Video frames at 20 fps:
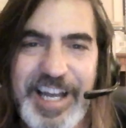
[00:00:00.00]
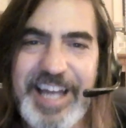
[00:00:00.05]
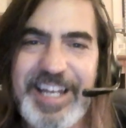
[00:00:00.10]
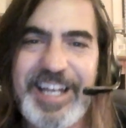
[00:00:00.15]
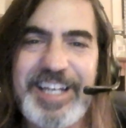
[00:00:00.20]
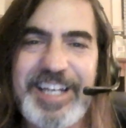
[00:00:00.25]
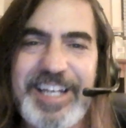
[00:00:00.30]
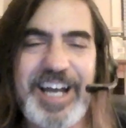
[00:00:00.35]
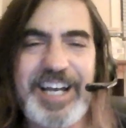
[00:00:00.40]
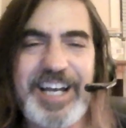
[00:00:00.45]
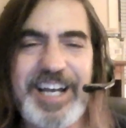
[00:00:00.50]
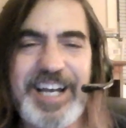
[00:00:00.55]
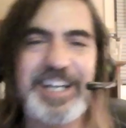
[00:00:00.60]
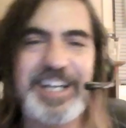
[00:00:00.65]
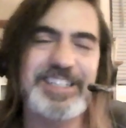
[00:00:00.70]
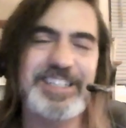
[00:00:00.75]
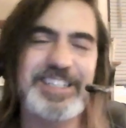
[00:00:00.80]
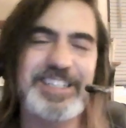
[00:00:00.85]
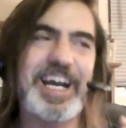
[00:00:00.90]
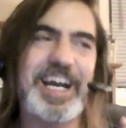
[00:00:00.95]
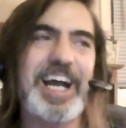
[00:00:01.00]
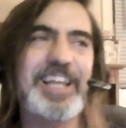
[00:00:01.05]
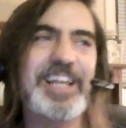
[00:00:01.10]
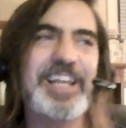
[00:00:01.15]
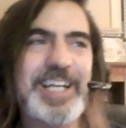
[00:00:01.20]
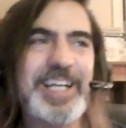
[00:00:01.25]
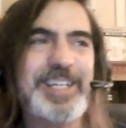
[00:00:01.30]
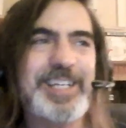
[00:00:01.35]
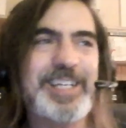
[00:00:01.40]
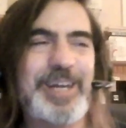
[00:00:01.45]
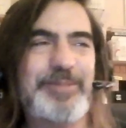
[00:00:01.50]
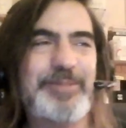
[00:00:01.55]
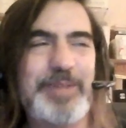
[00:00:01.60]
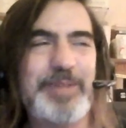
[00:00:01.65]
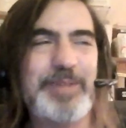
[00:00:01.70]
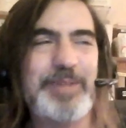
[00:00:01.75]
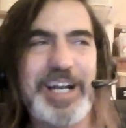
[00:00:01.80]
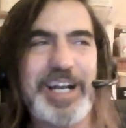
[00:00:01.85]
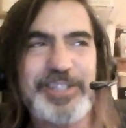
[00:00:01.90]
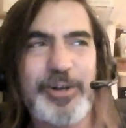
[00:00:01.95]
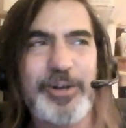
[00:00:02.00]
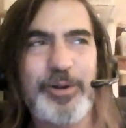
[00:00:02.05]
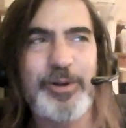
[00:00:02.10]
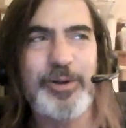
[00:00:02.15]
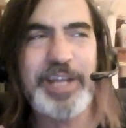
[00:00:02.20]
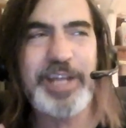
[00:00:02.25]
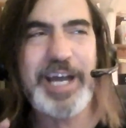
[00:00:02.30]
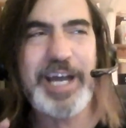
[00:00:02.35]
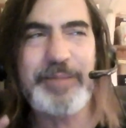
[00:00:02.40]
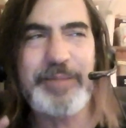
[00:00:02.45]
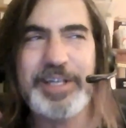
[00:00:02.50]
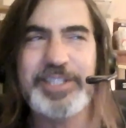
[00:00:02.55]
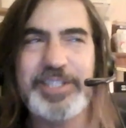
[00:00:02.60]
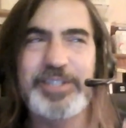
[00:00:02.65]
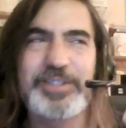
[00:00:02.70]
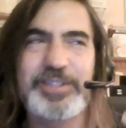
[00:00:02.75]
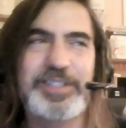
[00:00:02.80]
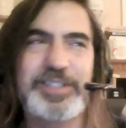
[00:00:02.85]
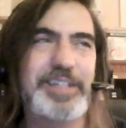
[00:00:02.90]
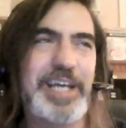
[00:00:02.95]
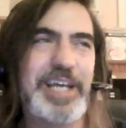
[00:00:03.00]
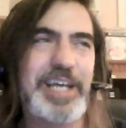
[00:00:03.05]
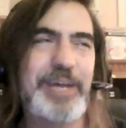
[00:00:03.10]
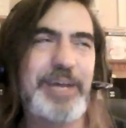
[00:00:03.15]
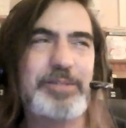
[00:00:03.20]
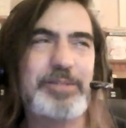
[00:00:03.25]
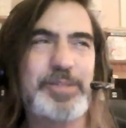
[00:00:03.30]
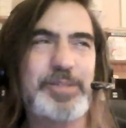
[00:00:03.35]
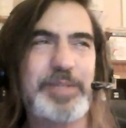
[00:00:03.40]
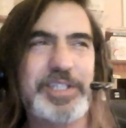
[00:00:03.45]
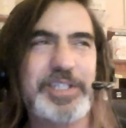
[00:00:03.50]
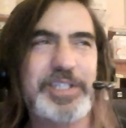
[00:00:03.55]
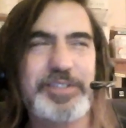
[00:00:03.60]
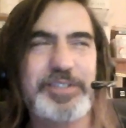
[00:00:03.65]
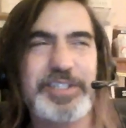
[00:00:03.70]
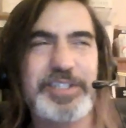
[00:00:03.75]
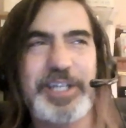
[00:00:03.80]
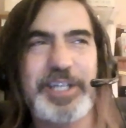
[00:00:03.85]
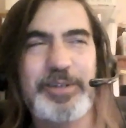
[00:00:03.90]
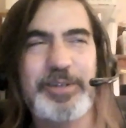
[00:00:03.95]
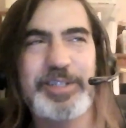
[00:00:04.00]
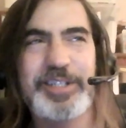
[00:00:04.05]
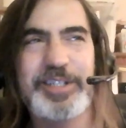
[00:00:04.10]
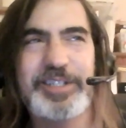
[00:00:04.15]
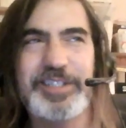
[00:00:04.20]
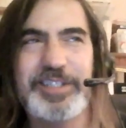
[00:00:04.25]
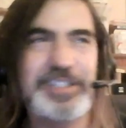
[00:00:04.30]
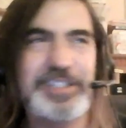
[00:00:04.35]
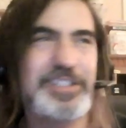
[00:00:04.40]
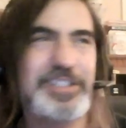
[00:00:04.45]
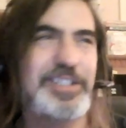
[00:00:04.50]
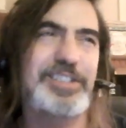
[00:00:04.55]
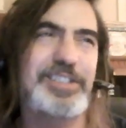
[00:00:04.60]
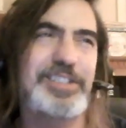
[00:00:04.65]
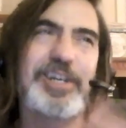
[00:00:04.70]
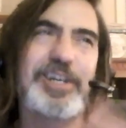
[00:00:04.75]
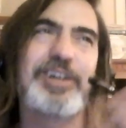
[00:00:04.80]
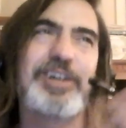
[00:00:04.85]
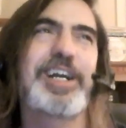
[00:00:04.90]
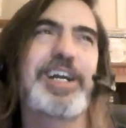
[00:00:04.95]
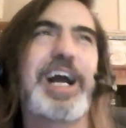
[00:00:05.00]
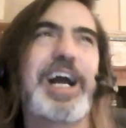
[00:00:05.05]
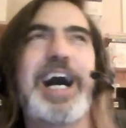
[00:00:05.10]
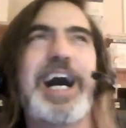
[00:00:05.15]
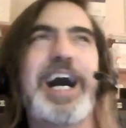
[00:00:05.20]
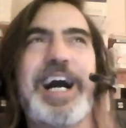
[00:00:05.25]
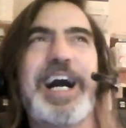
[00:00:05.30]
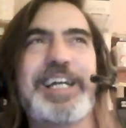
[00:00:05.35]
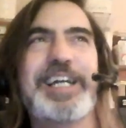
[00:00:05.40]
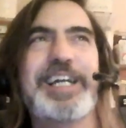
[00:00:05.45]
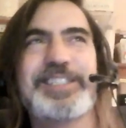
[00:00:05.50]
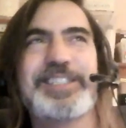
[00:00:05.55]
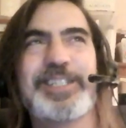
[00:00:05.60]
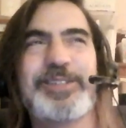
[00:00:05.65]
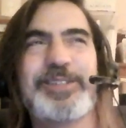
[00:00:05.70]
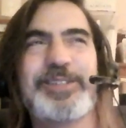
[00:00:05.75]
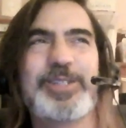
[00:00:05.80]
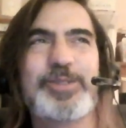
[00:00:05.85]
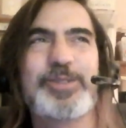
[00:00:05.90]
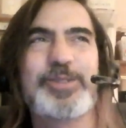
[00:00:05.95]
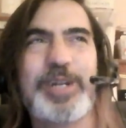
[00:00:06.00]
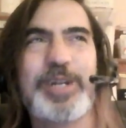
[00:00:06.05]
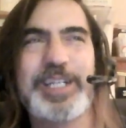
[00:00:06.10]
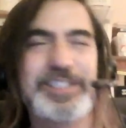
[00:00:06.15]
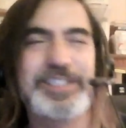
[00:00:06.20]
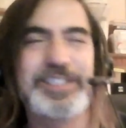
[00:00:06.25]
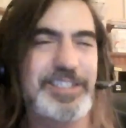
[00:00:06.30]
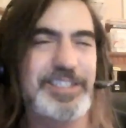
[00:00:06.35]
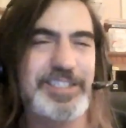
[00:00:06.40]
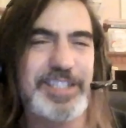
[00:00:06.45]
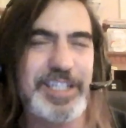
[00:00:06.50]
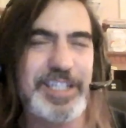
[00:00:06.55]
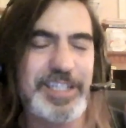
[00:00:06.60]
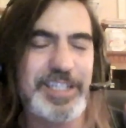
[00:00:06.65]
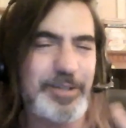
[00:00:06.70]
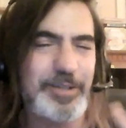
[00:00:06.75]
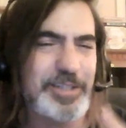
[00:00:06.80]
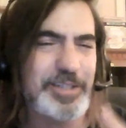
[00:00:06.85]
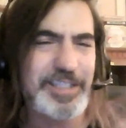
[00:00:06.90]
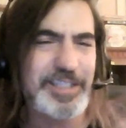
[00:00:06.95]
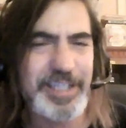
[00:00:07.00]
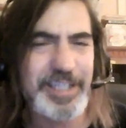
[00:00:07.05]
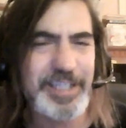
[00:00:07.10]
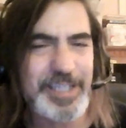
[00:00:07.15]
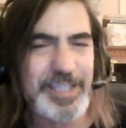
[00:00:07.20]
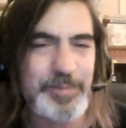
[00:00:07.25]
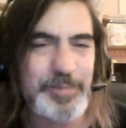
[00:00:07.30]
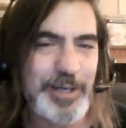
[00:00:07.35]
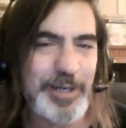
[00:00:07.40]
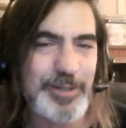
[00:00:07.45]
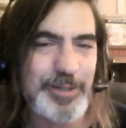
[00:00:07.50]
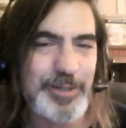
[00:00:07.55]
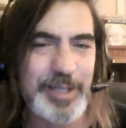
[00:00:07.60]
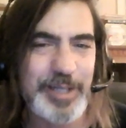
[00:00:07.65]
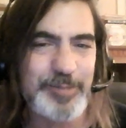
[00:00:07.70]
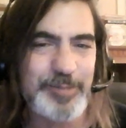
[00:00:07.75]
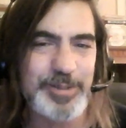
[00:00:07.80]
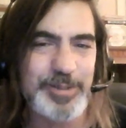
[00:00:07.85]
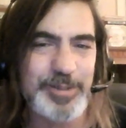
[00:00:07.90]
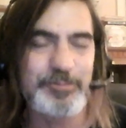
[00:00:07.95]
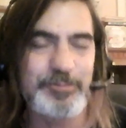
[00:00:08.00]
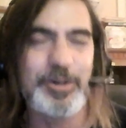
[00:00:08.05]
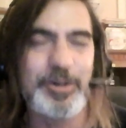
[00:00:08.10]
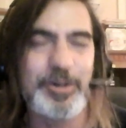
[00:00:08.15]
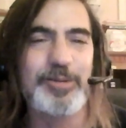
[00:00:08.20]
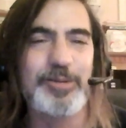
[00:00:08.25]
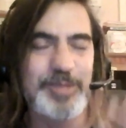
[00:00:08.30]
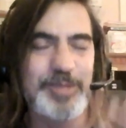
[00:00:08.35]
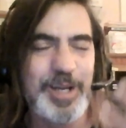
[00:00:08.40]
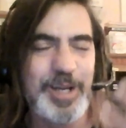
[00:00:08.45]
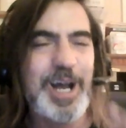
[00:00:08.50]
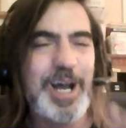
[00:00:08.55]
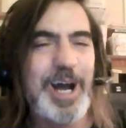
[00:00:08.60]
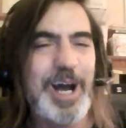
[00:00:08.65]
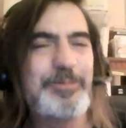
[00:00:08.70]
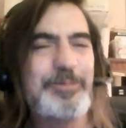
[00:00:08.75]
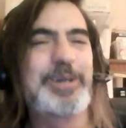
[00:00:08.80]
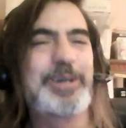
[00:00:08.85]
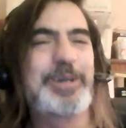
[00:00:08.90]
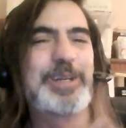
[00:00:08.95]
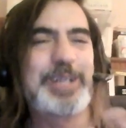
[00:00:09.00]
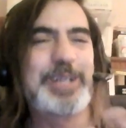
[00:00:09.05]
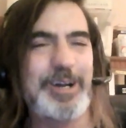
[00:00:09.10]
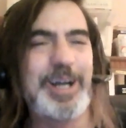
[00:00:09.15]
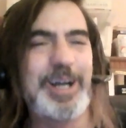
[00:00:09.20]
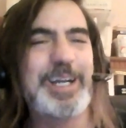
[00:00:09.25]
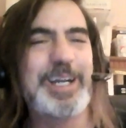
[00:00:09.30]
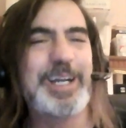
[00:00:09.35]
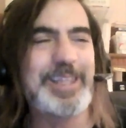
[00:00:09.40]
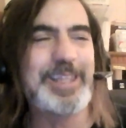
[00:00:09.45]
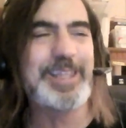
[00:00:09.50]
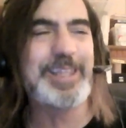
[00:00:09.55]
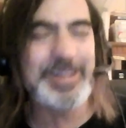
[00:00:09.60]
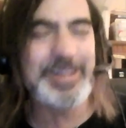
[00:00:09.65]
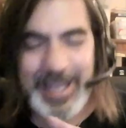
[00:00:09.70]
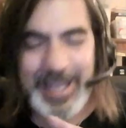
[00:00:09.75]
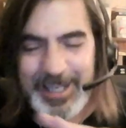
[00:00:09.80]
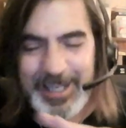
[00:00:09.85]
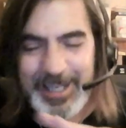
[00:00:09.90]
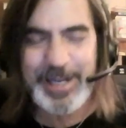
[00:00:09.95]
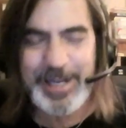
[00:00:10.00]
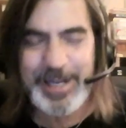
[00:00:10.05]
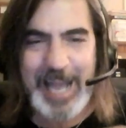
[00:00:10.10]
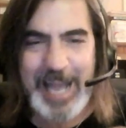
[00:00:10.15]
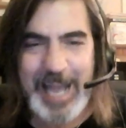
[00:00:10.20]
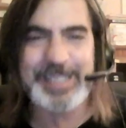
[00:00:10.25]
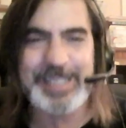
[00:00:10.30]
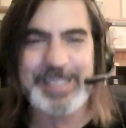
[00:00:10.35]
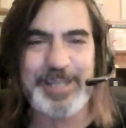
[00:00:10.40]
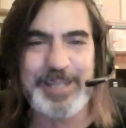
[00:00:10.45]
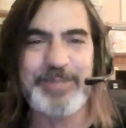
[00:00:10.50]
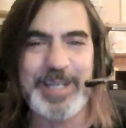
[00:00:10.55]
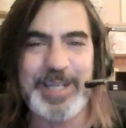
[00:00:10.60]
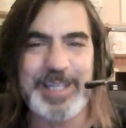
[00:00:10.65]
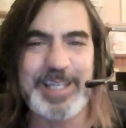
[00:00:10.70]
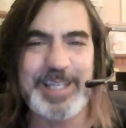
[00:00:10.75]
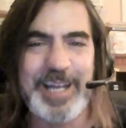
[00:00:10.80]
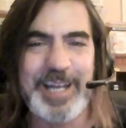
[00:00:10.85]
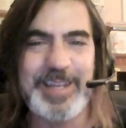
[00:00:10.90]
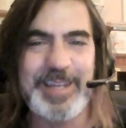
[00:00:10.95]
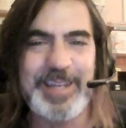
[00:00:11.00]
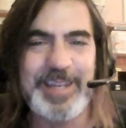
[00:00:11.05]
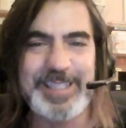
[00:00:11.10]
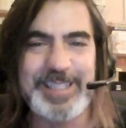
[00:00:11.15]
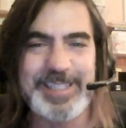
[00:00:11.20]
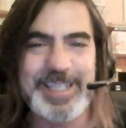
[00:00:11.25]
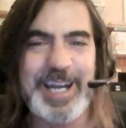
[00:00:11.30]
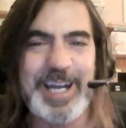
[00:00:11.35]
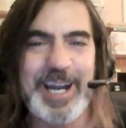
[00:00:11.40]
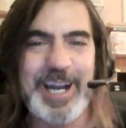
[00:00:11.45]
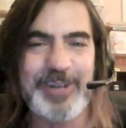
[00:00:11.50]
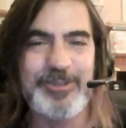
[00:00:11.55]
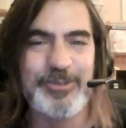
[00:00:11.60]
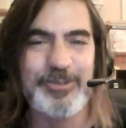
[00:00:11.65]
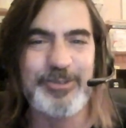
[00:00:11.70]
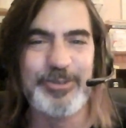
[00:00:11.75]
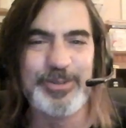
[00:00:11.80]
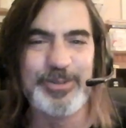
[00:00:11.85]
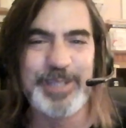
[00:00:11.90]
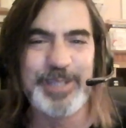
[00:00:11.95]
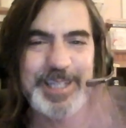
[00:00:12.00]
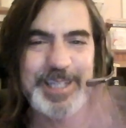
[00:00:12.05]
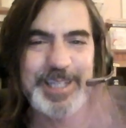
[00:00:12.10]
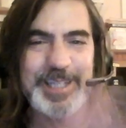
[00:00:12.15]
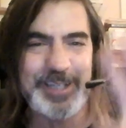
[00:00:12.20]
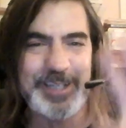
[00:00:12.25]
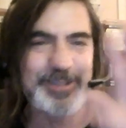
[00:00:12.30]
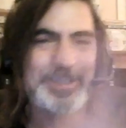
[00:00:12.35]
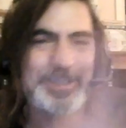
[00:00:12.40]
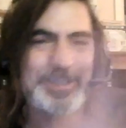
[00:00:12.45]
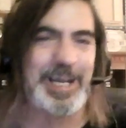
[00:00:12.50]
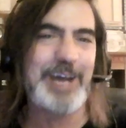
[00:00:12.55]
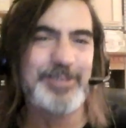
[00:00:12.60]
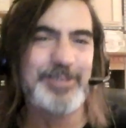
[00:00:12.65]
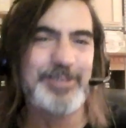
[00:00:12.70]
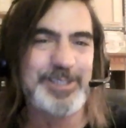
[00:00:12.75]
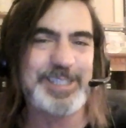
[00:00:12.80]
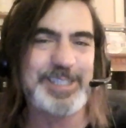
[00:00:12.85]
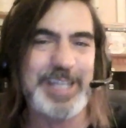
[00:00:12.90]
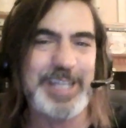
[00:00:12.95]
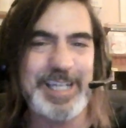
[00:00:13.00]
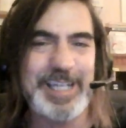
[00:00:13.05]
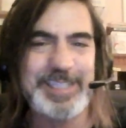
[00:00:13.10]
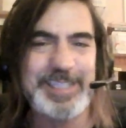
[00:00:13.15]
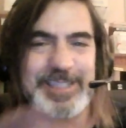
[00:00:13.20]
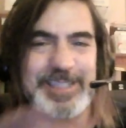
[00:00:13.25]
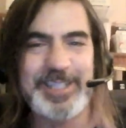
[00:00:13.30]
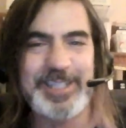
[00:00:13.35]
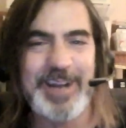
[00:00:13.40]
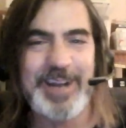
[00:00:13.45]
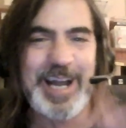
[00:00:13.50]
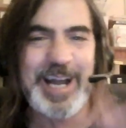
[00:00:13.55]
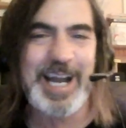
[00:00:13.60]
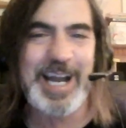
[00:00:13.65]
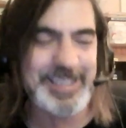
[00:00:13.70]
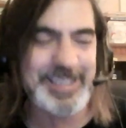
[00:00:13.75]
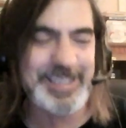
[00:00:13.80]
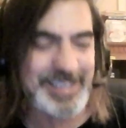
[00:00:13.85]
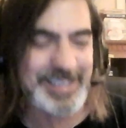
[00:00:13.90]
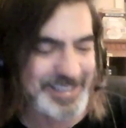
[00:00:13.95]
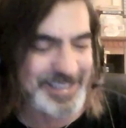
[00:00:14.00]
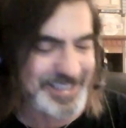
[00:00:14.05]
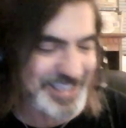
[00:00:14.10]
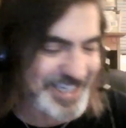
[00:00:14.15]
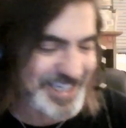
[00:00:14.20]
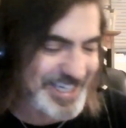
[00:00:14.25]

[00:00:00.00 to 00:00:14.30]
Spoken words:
and yeah, I liked them. I mean, I totally had pictures of them. I was picturing, these young guys in the 20s, just like, into the experimental. Well, I'm not going to go again. They create something that I think is kind of cool that they have on stage in their act, and